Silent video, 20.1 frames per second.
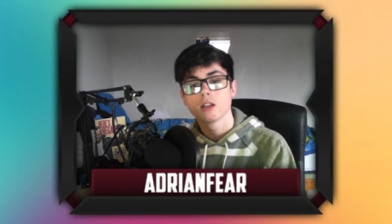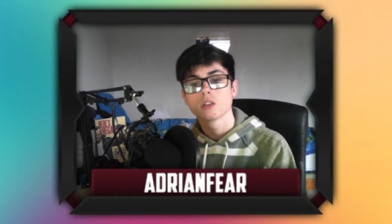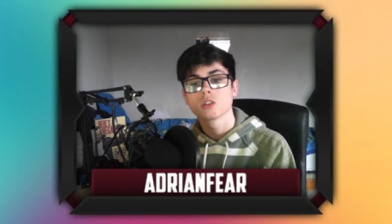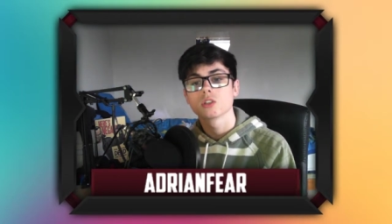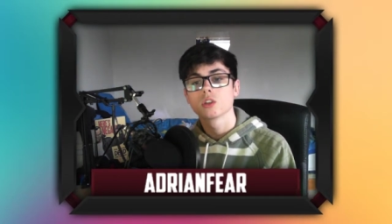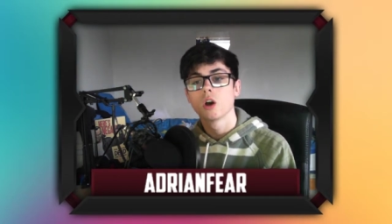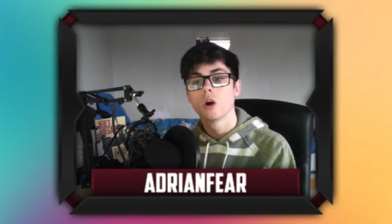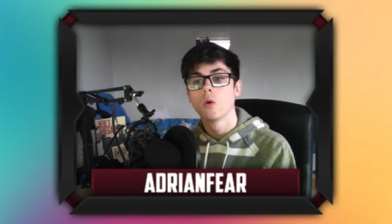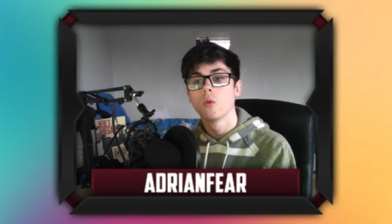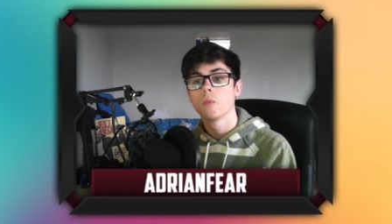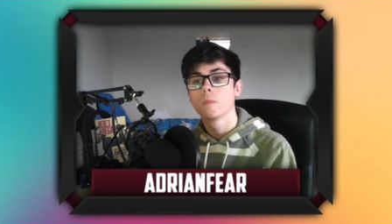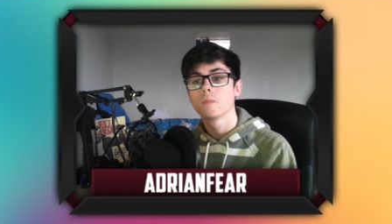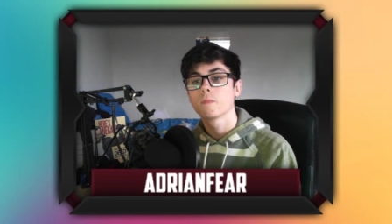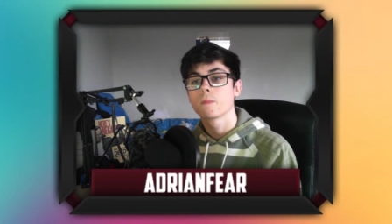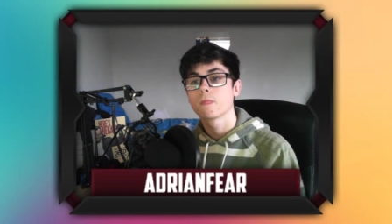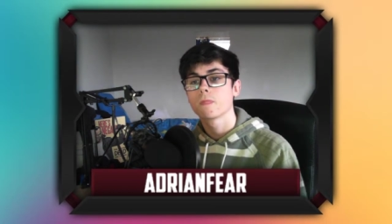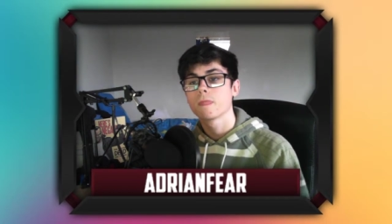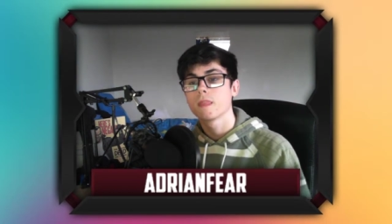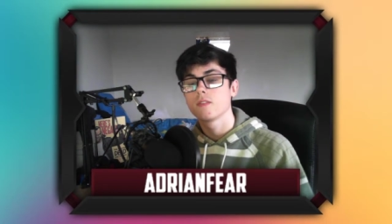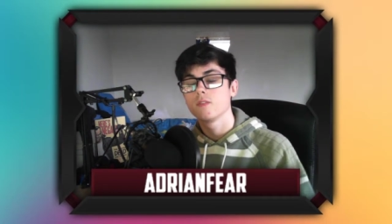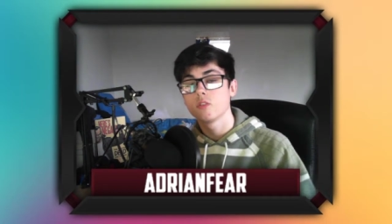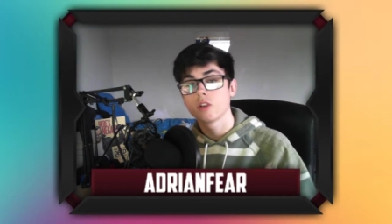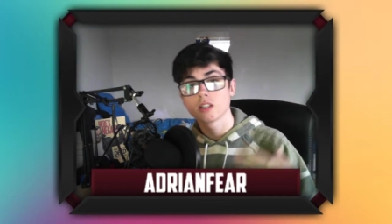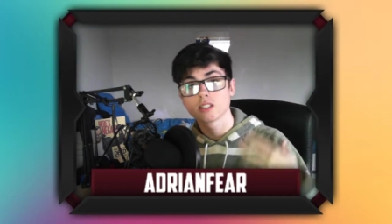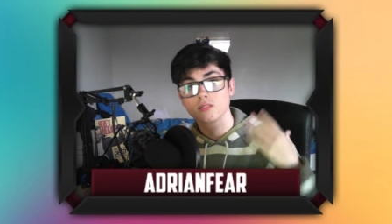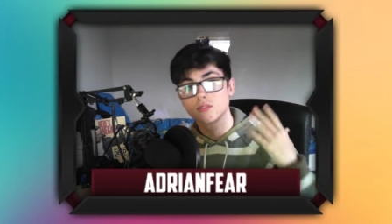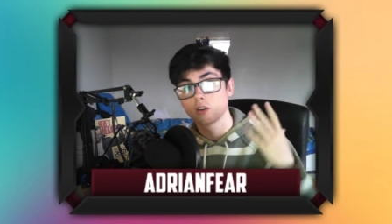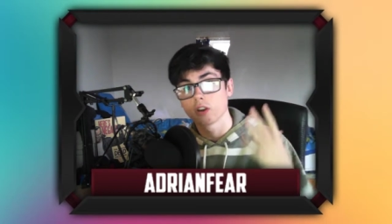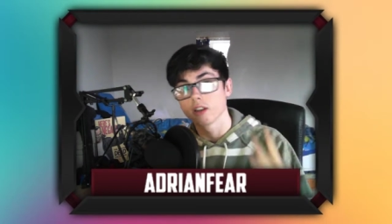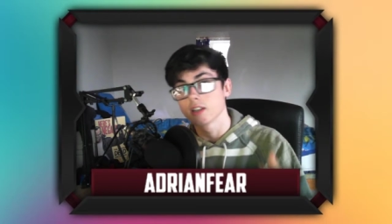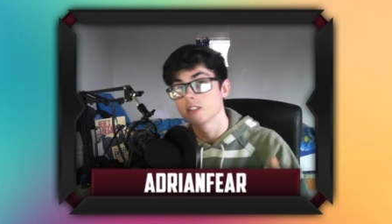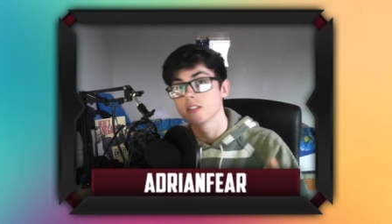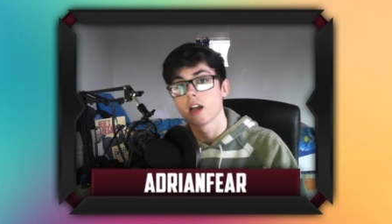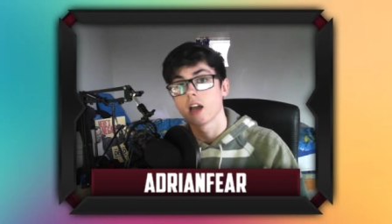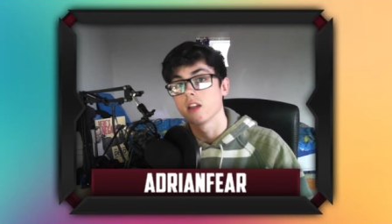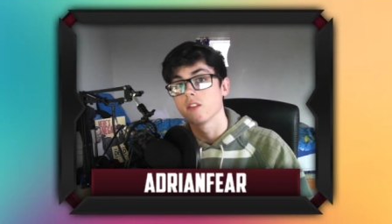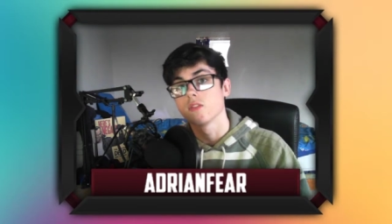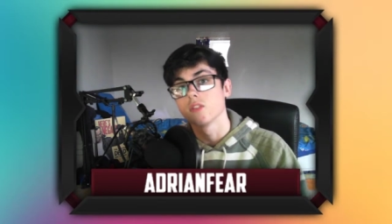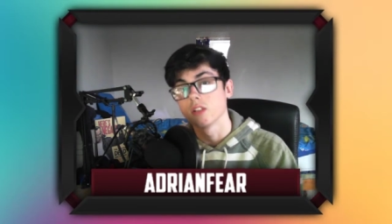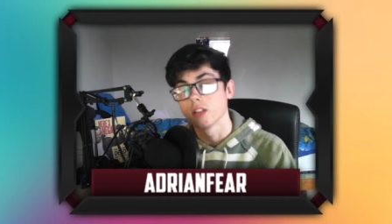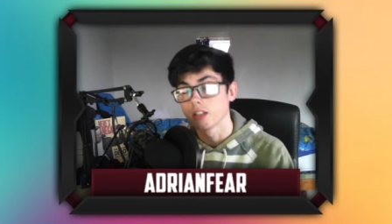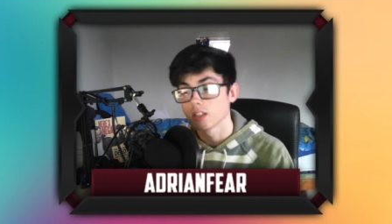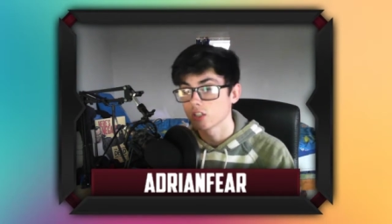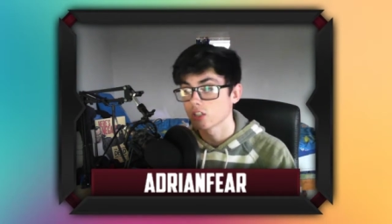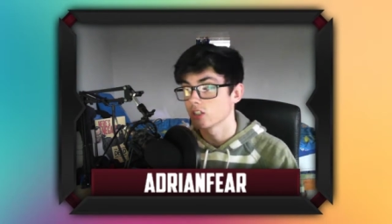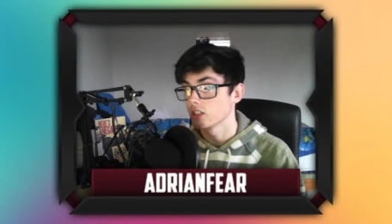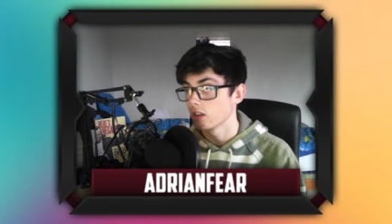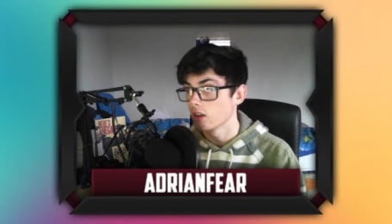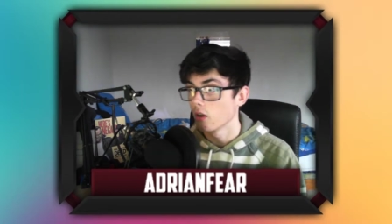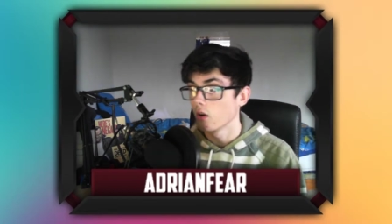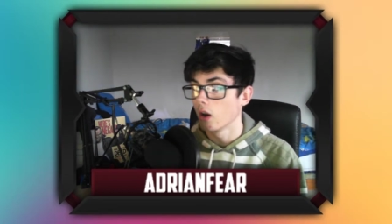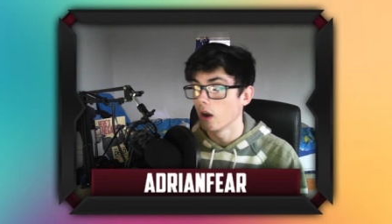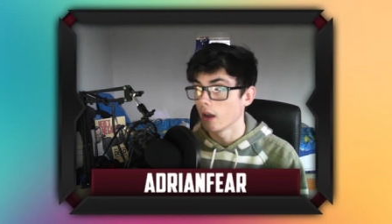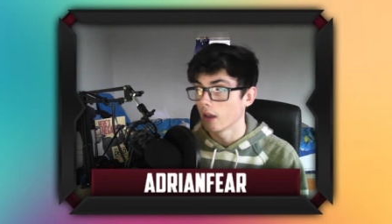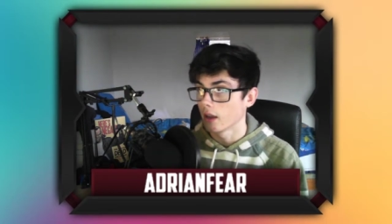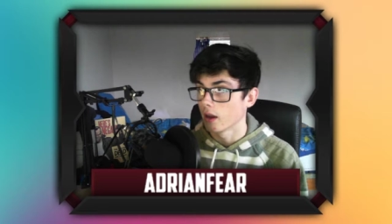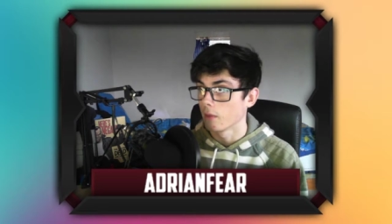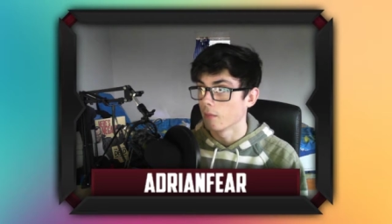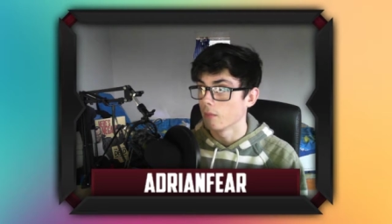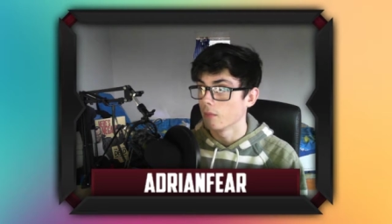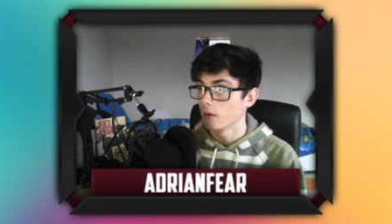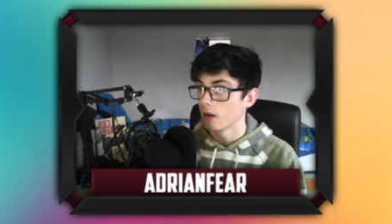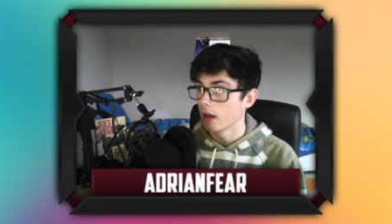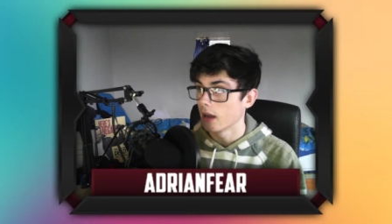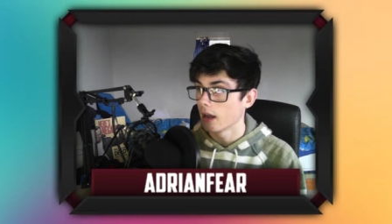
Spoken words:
So if you guys are very excited for this, because I know I am,